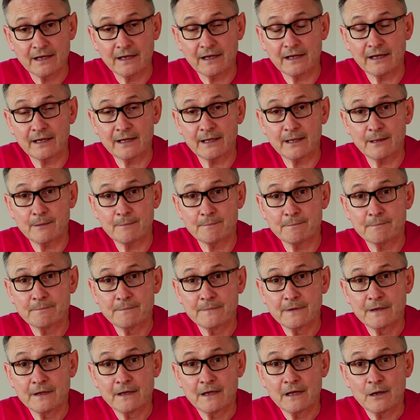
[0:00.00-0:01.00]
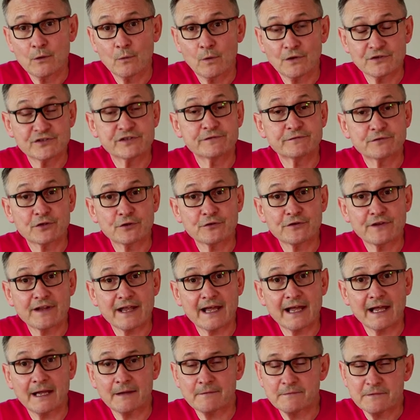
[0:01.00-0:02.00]
Once you've done
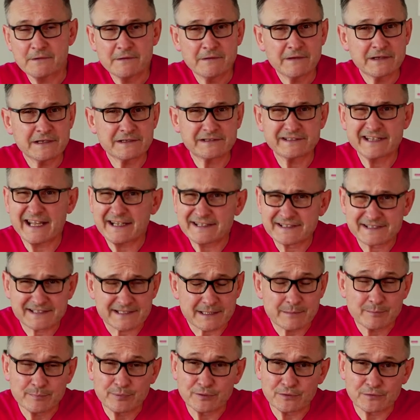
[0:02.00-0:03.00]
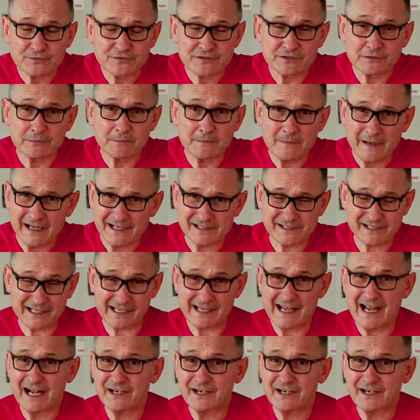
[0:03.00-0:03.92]
that, it's dead simple to actually